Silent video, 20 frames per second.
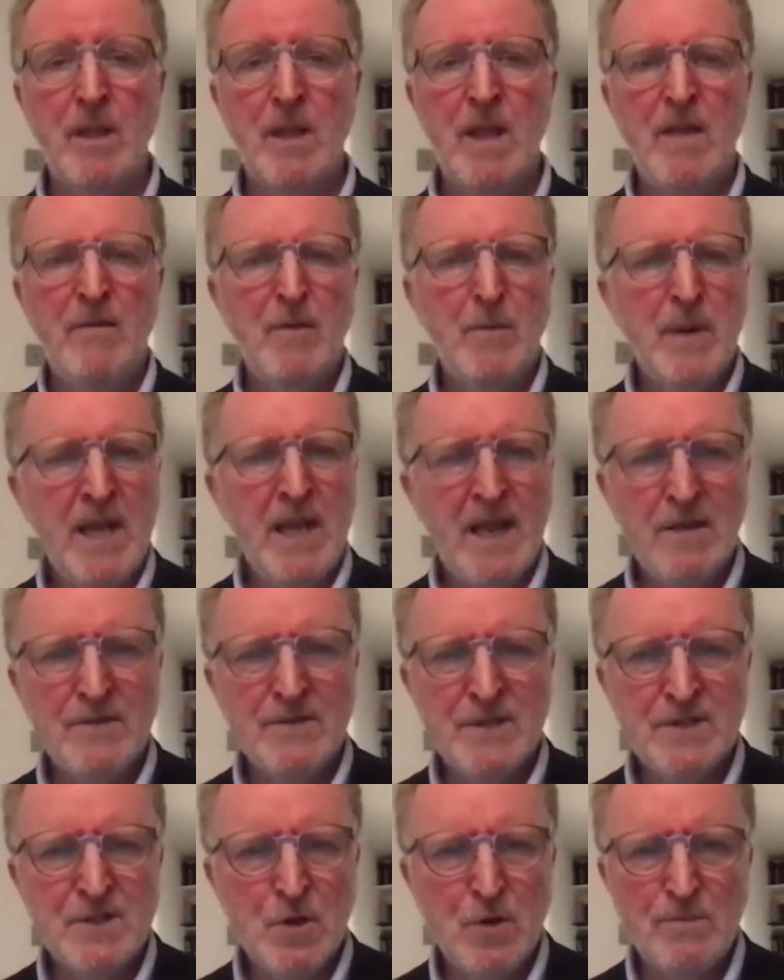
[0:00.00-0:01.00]
everybody
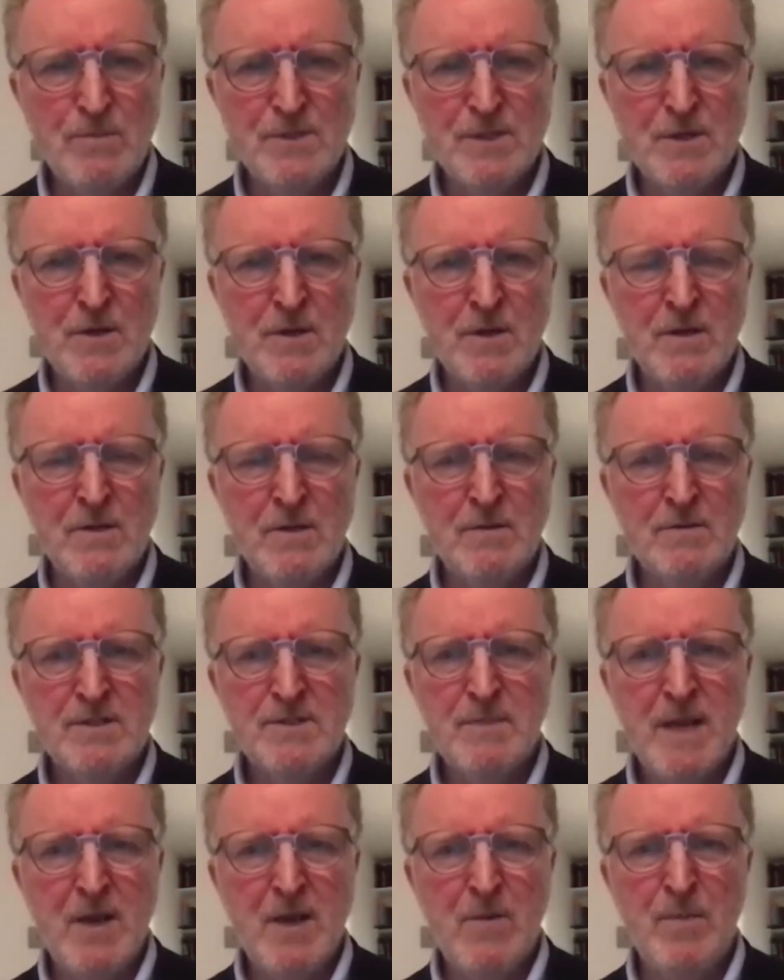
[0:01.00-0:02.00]
else's home's got a
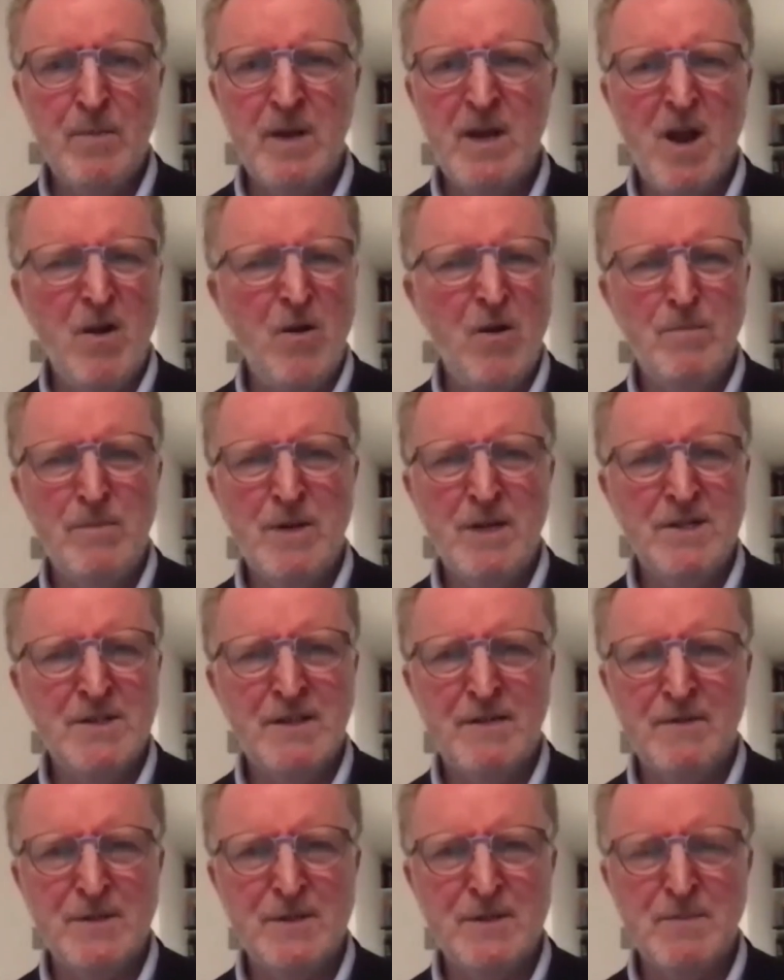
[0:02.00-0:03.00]
smell, but our home doesn't
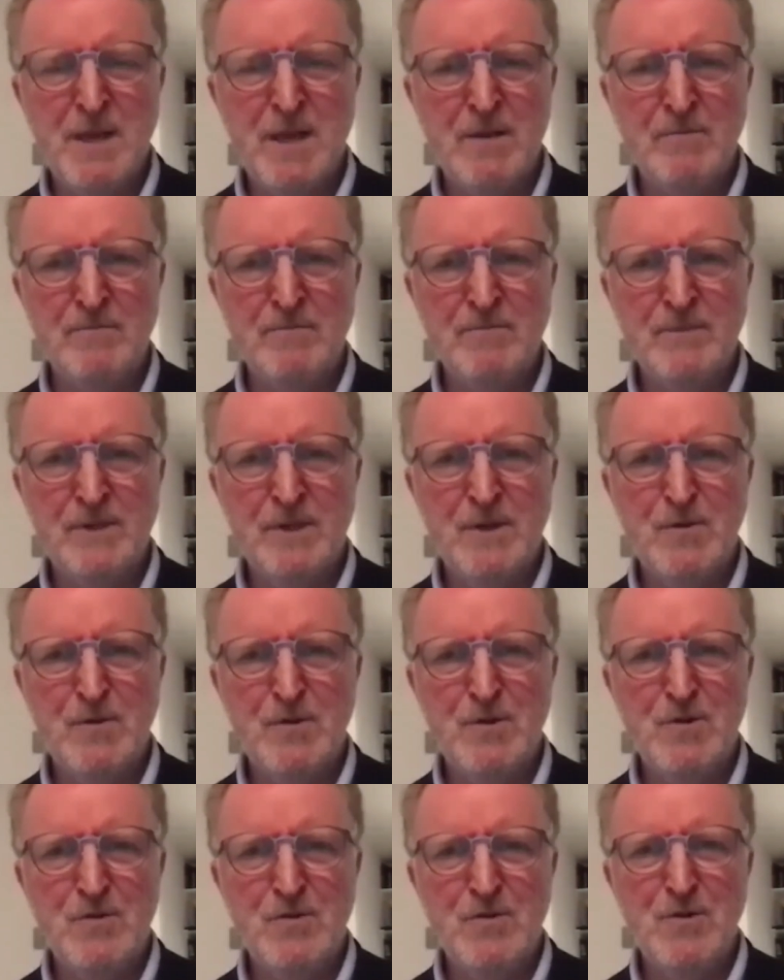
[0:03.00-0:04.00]
have a smell.
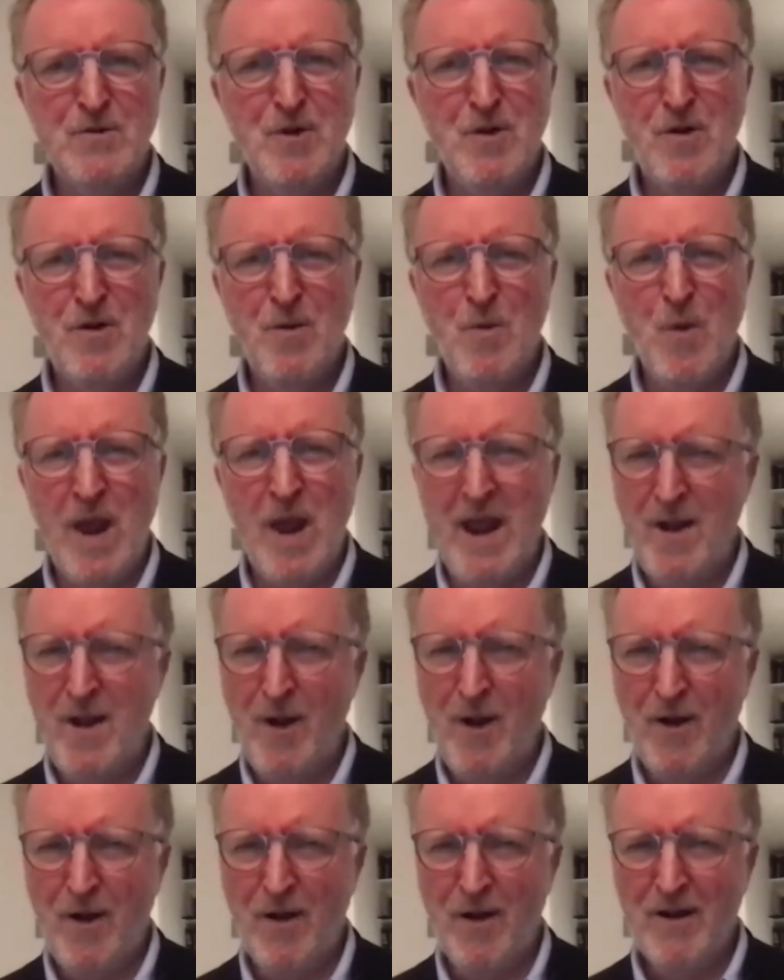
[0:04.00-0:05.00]
You're not
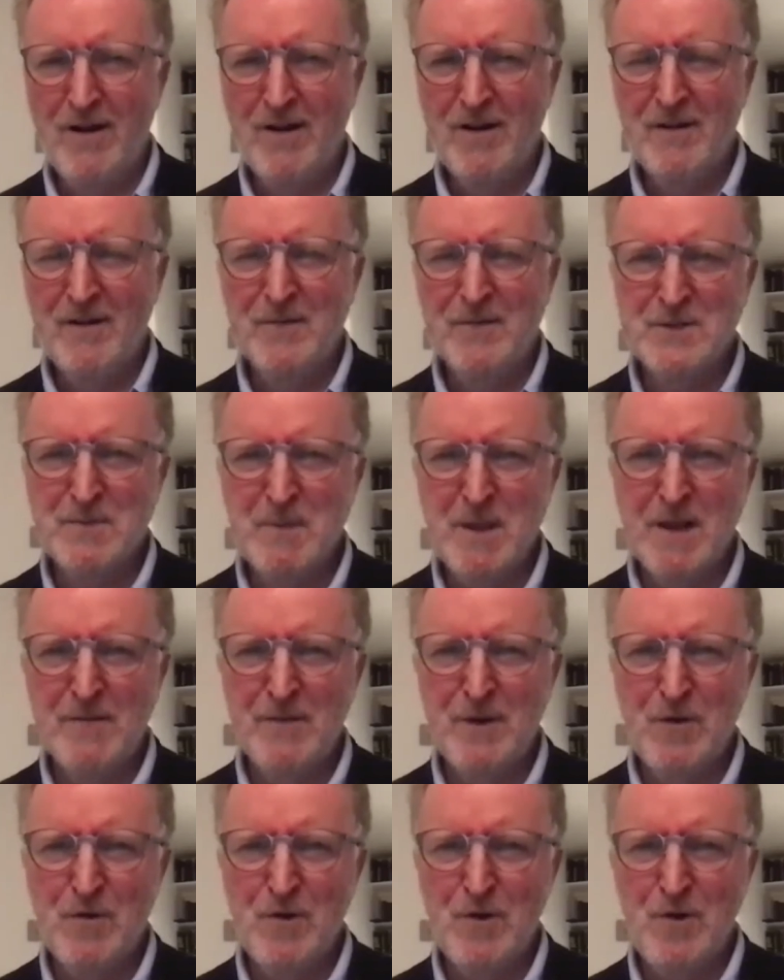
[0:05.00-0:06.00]
aware of the smell of
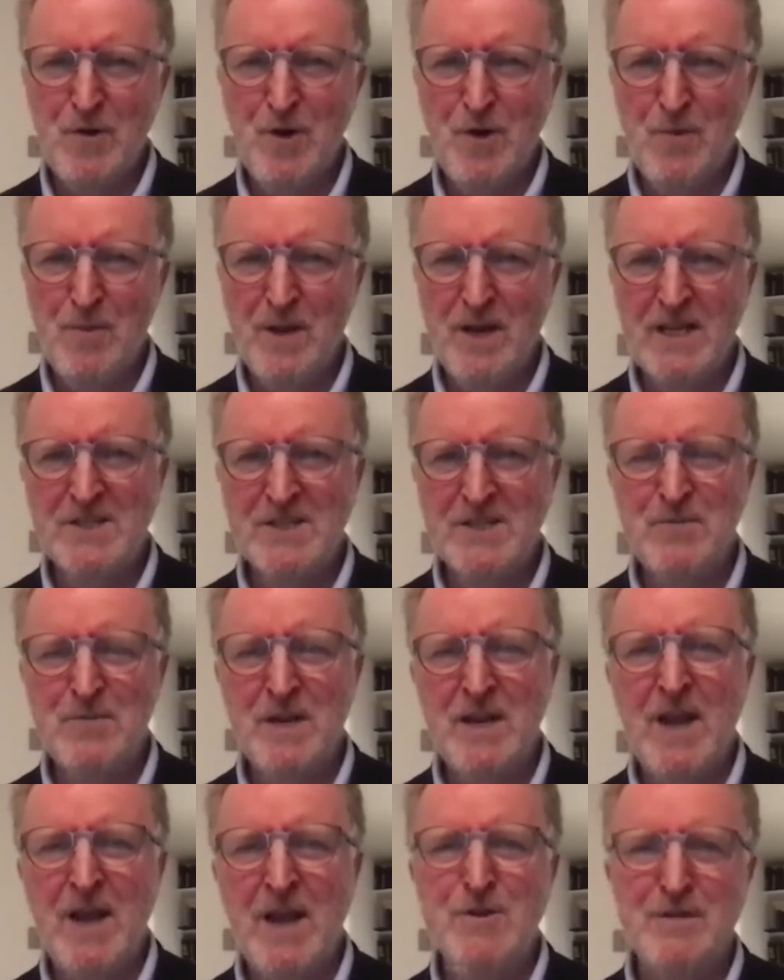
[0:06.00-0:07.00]
your own home unless you've
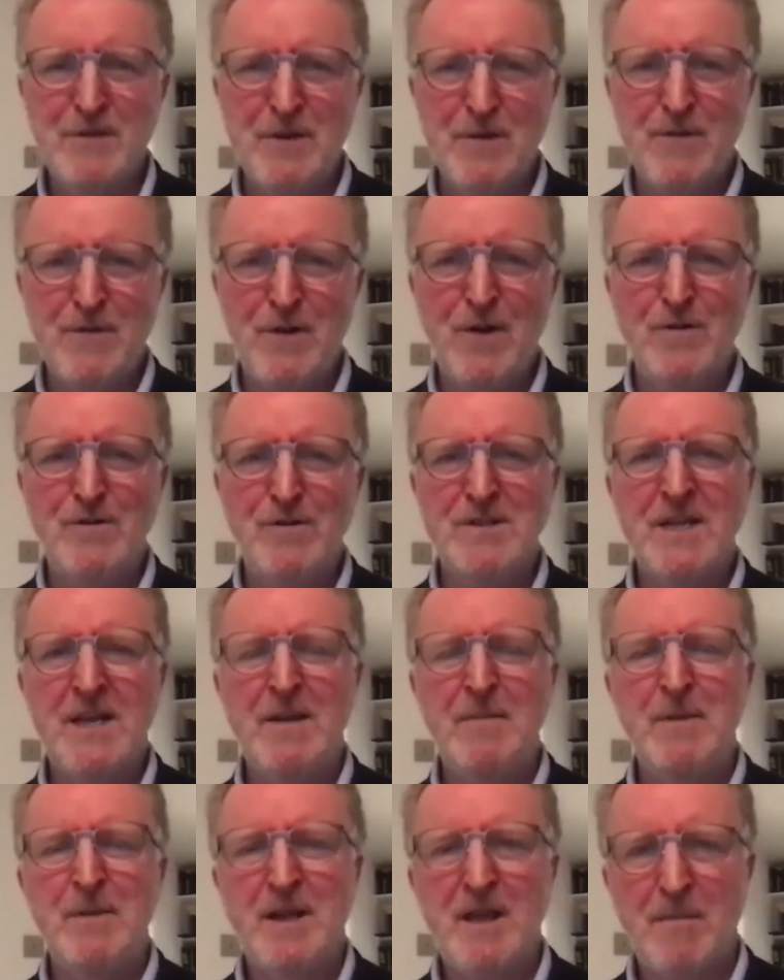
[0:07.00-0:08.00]
been out of it for a long
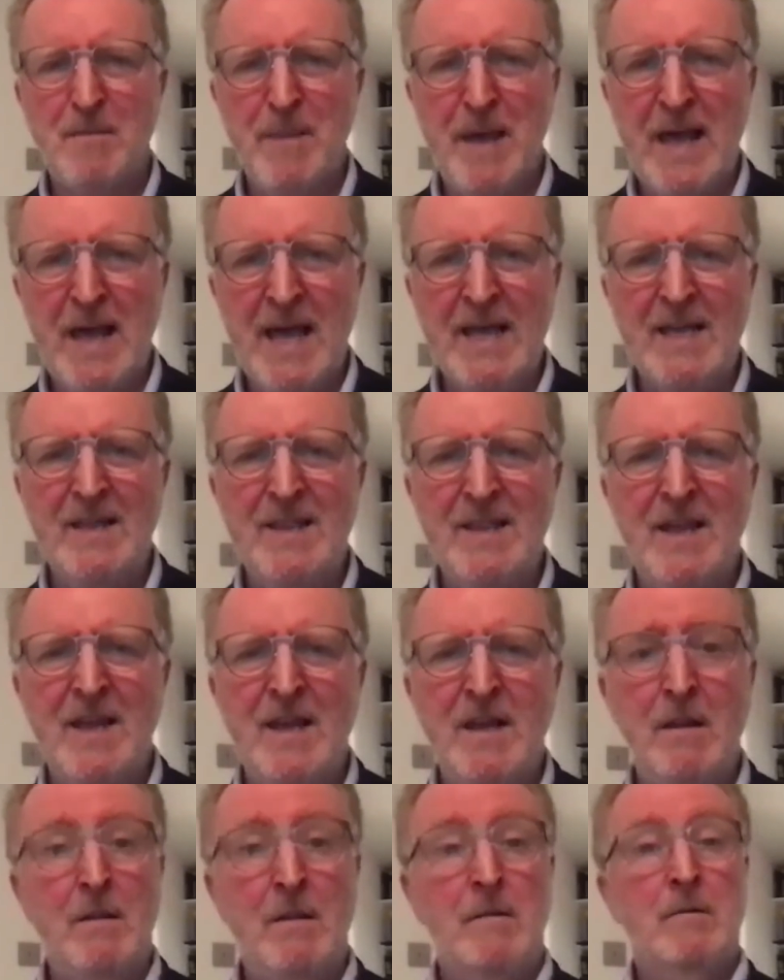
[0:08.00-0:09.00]
time and come back and
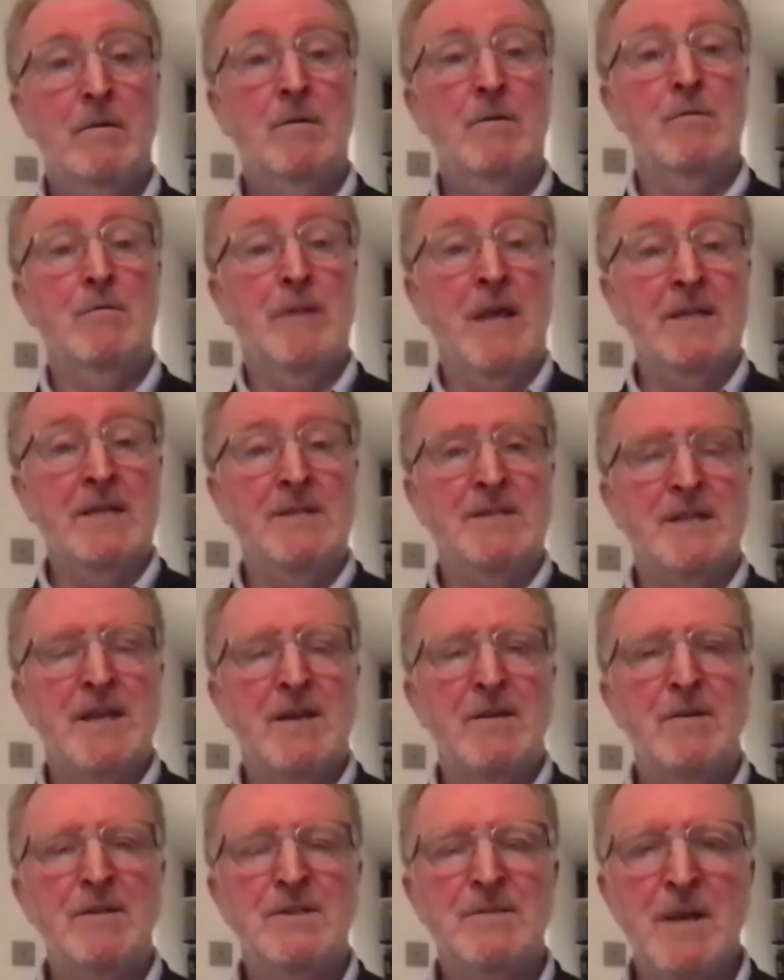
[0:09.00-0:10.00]
then, oh, that's how
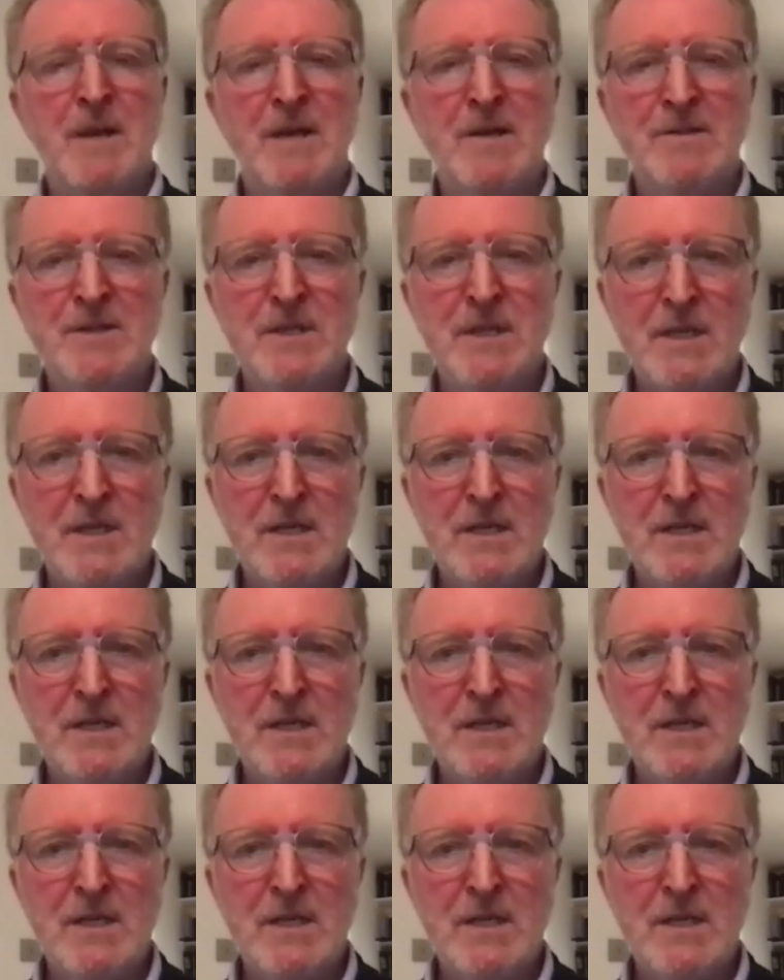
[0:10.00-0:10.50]
it smells.